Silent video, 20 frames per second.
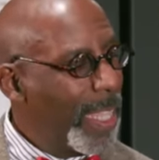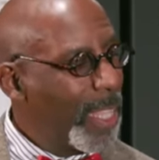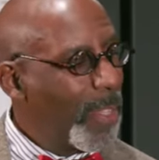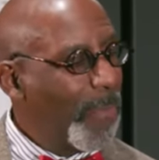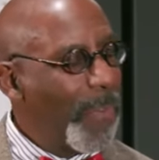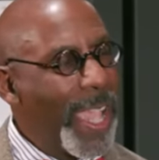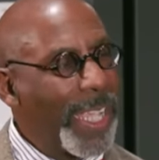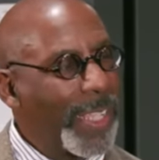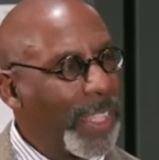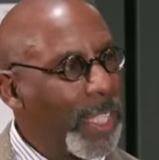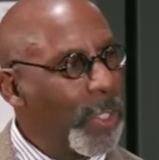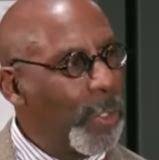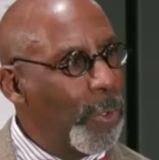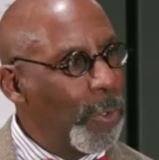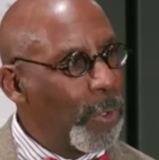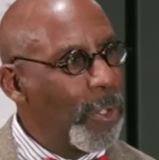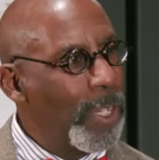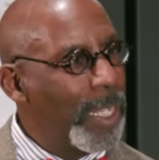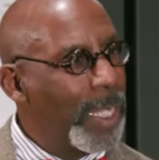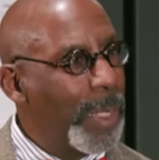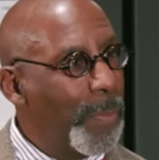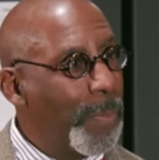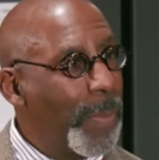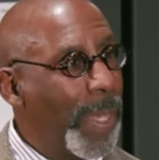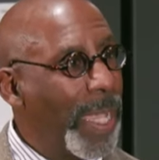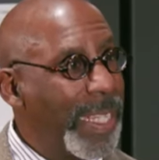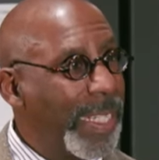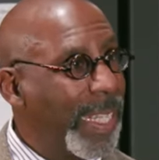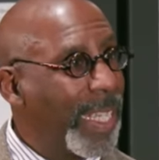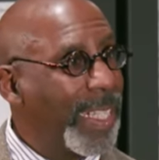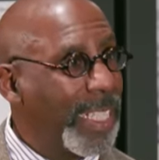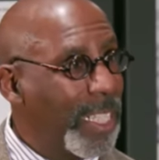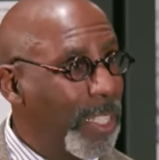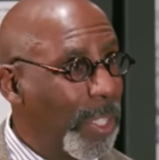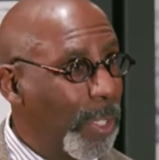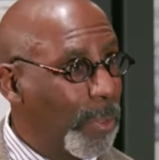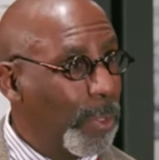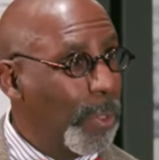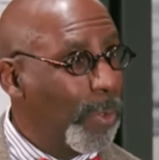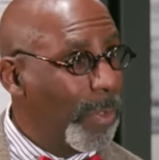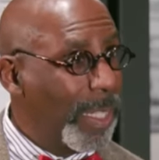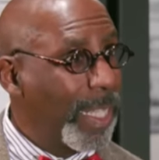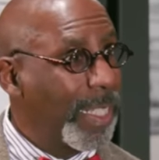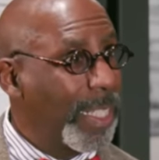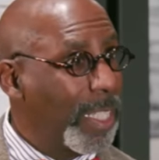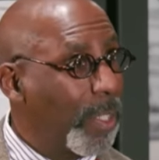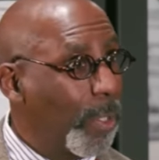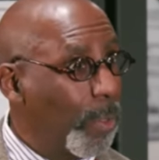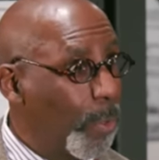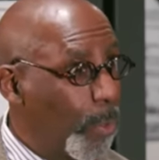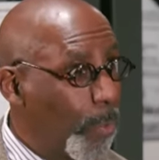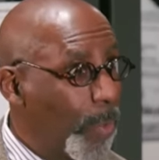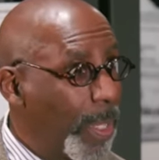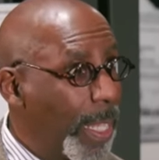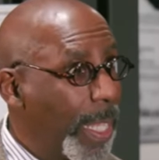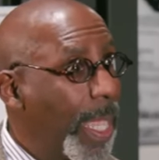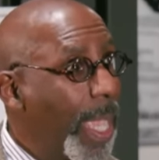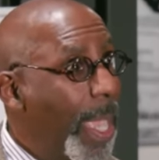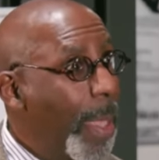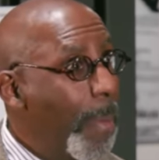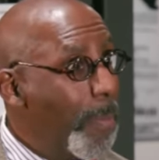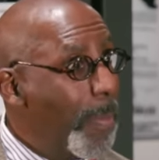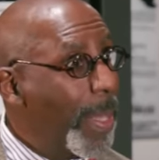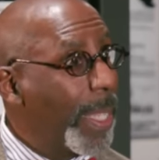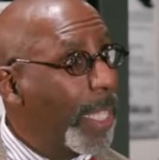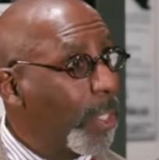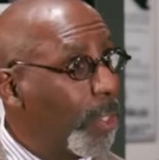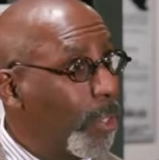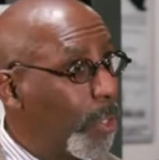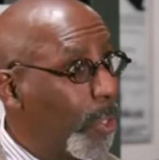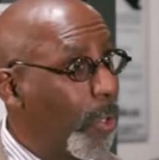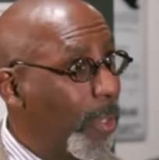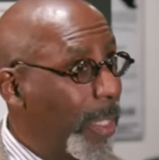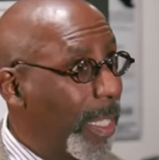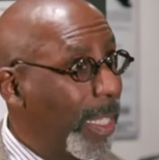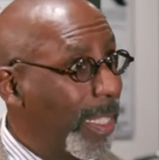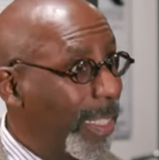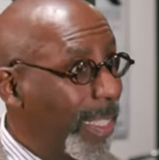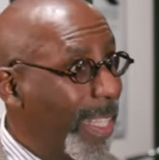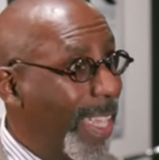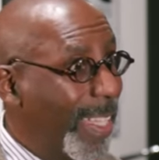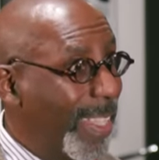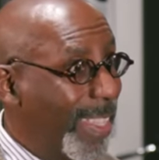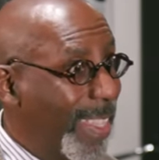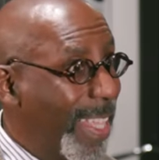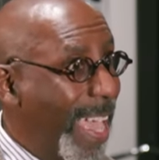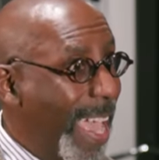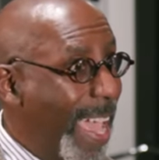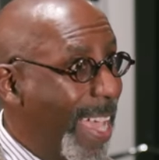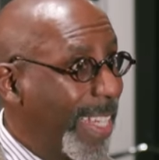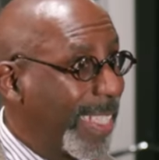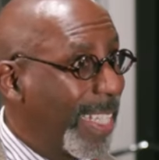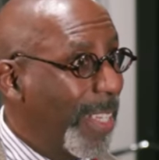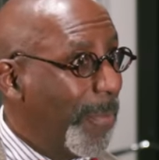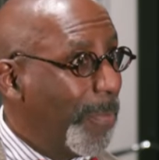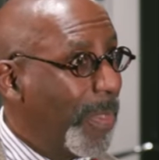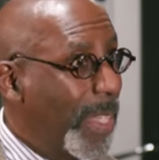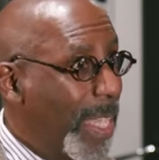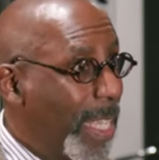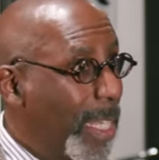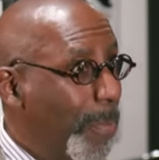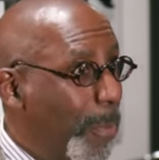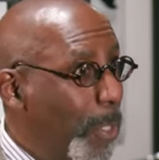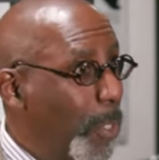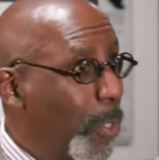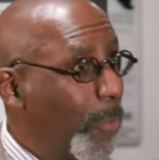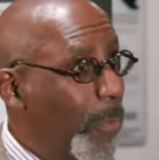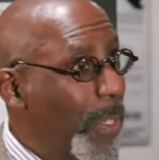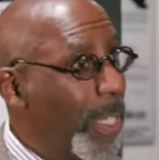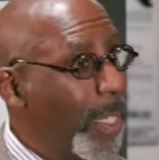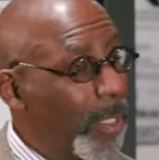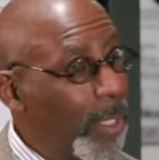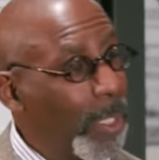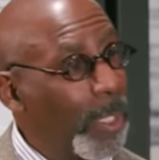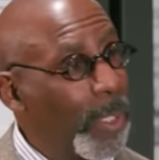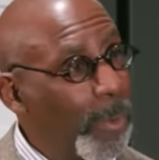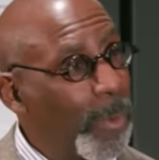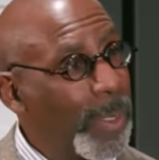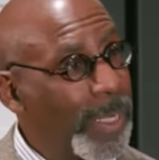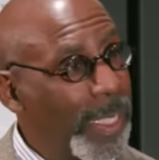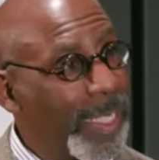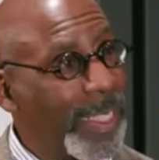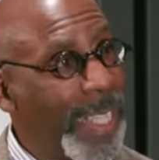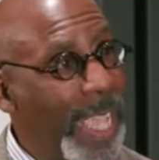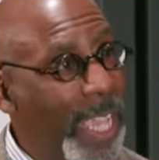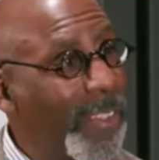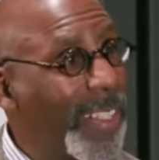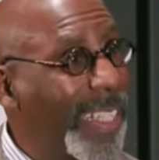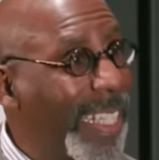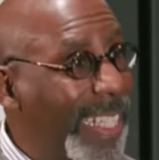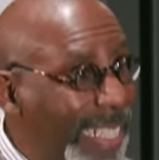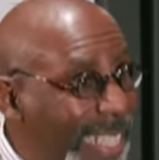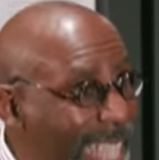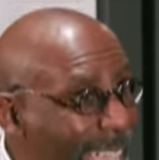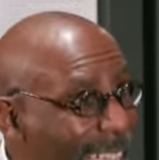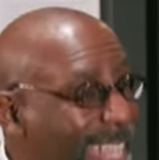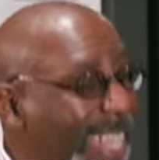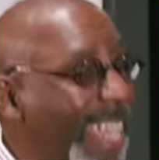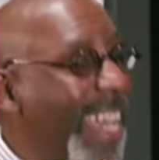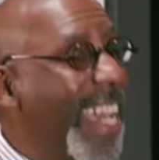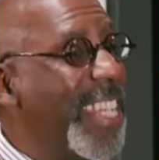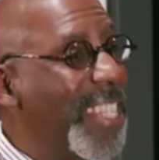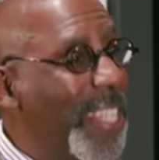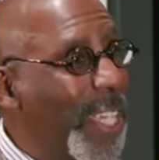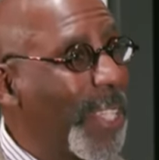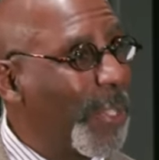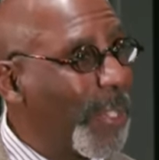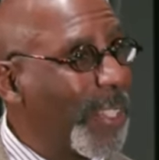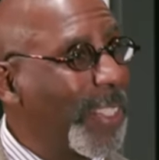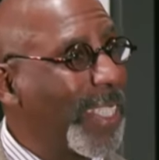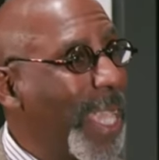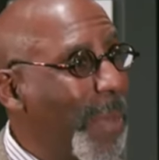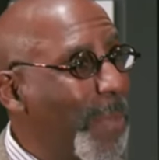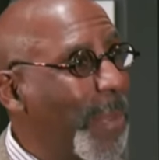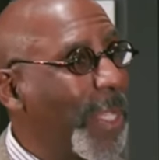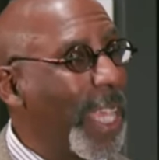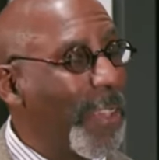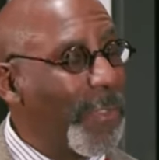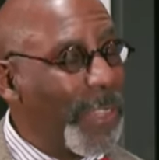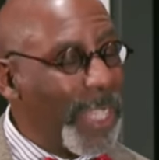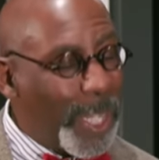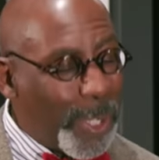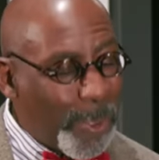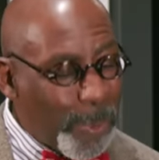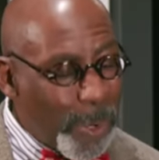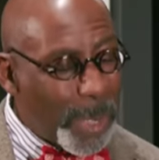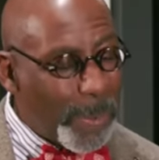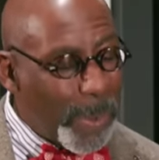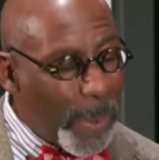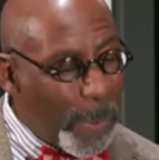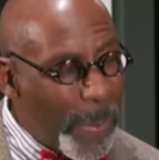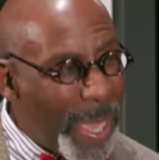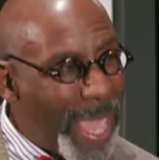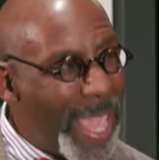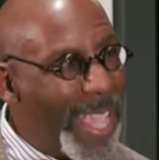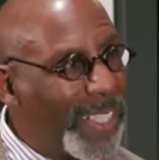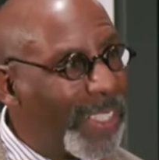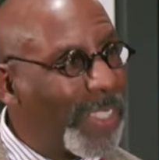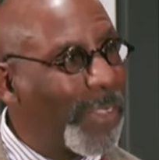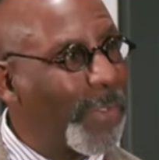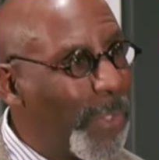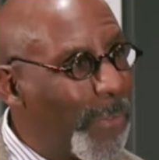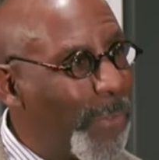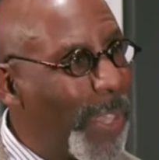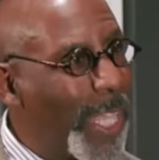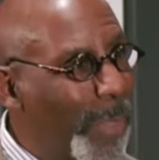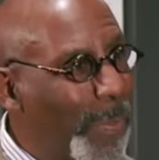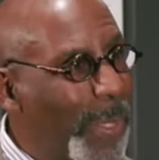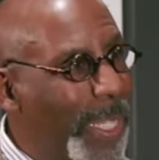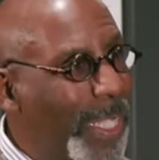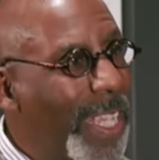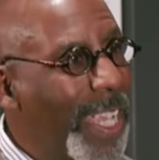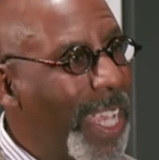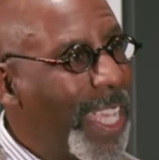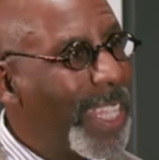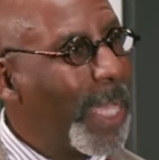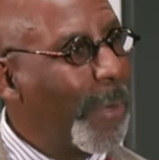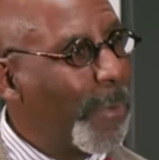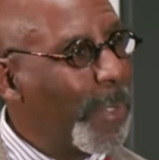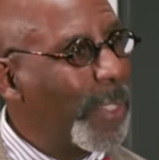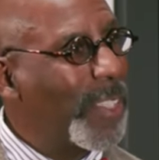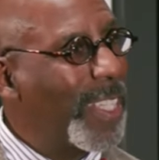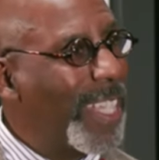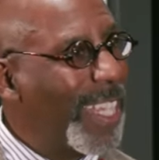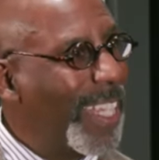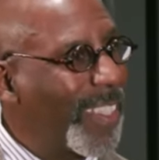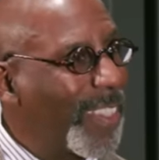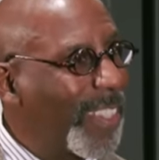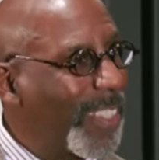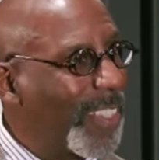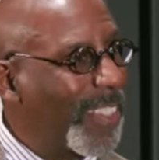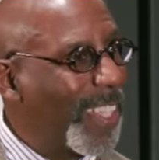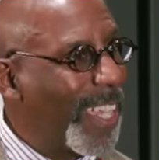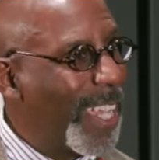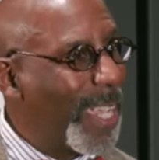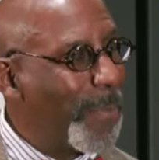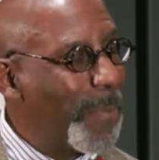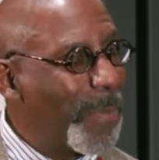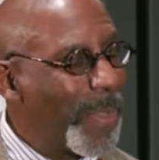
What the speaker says: the fact that you could, by 1902 and 1903, make a journey like that in a motor vehicle was astounding. And again, another example of the incredible pace of development that we're seeing at this time.